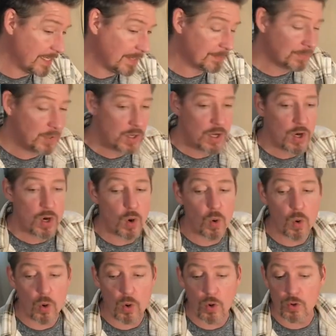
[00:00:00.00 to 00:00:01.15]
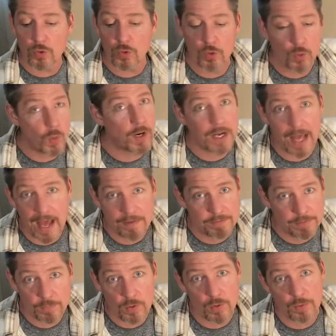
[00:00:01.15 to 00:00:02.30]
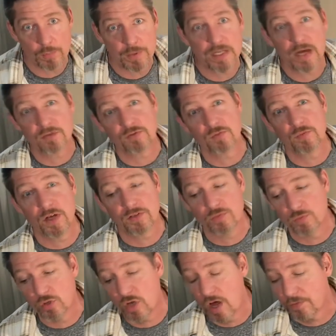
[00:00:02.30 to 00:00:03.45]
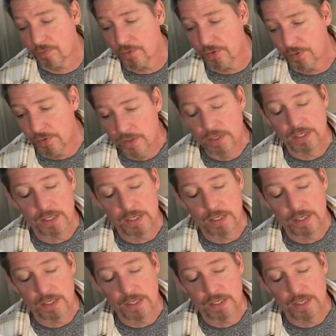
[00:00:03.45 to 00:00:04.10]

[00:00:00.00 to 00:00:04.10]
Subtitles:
him, or you want to have him go and pick out some custom cloth for you.